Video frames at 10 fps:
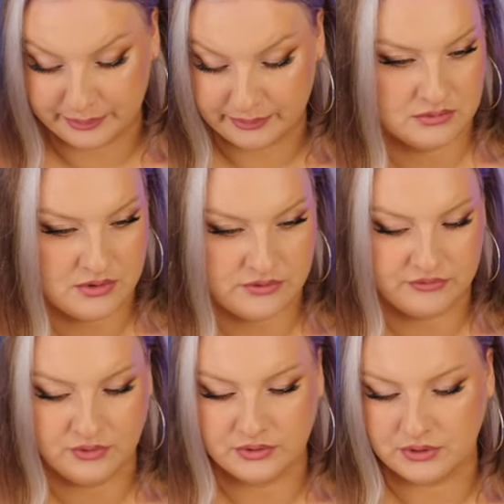What are the
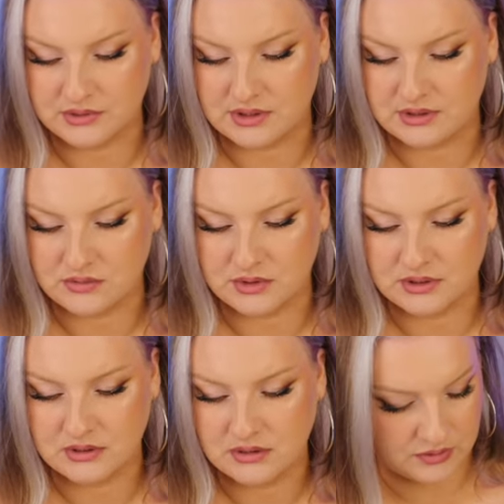full notes in this
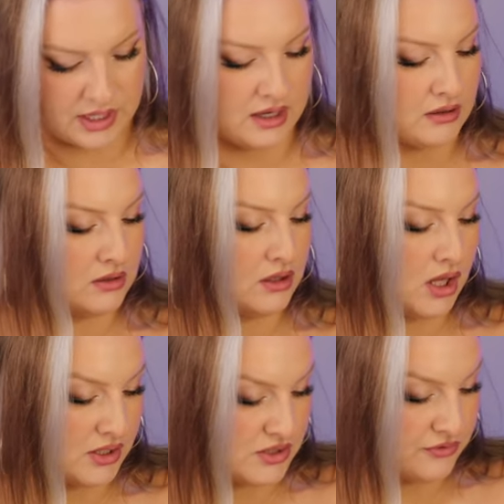one? Okay,
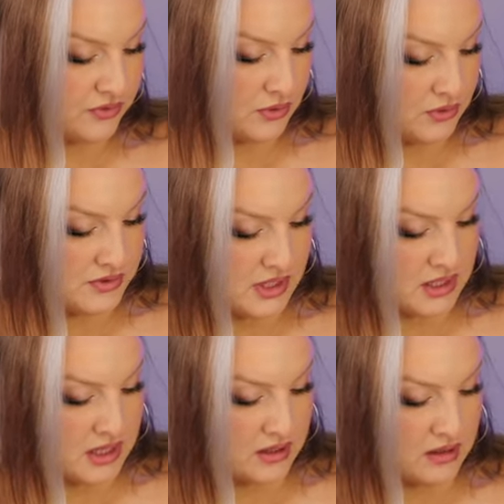lots of florals in
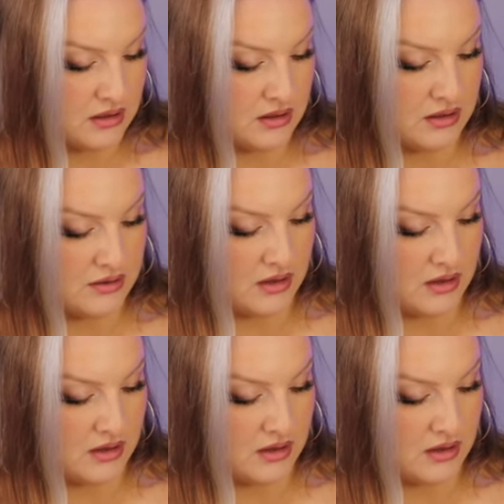here.